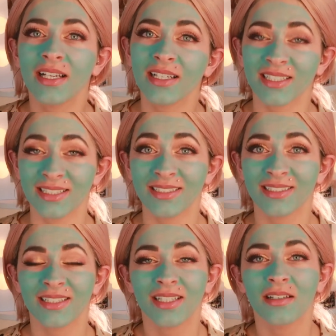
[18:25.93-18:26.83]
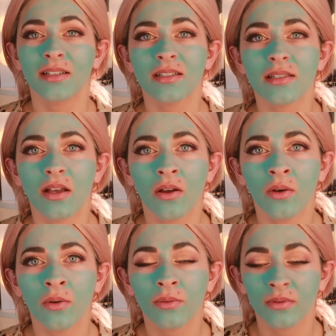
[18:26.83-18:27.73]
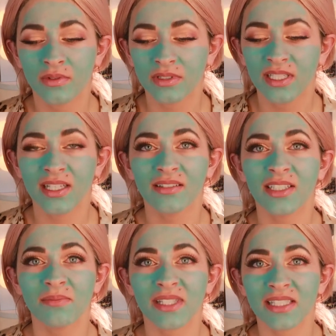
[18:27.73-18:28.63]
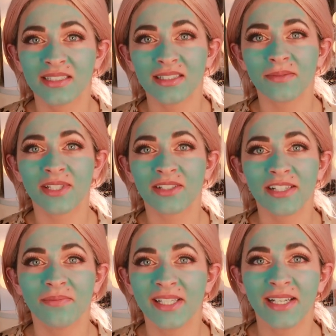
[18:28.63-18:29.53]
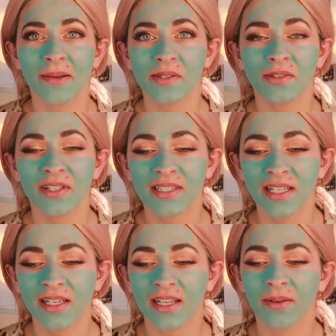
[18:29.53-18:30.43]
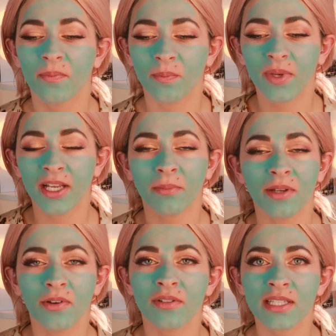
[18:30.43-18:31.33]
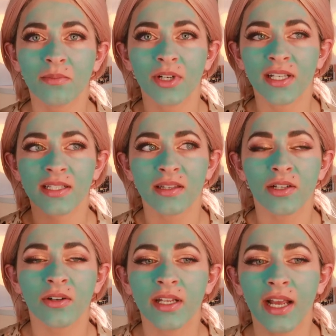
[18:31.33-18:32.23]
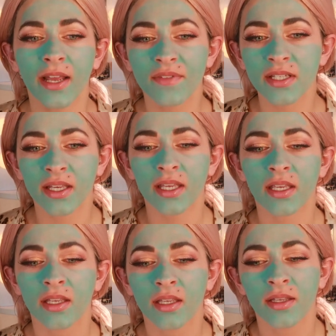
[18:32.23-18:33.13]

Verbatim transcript: Uh, so, and alarms. Alarms drive me absolutely insane. I pick up my phone some mornings and throw it. I have to like,